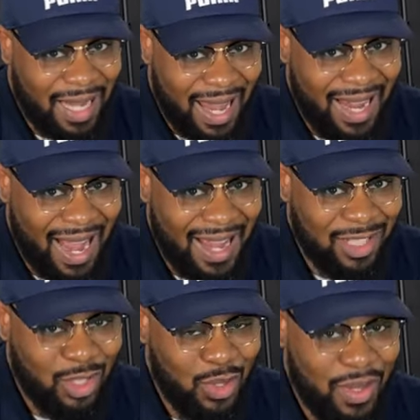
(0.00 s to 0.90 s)
AI
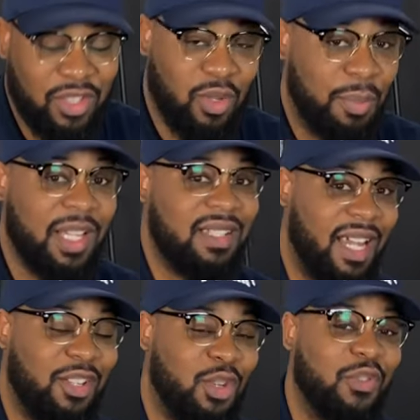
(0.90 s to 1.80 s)
to do that. So please
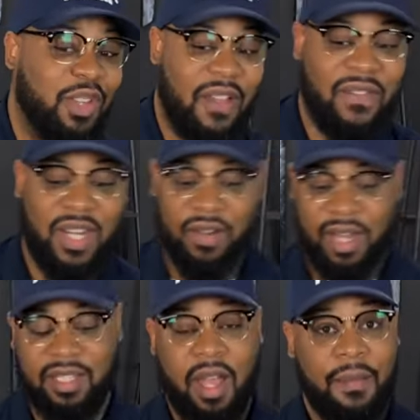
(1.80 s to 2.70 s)
stay tuned for that video, guys.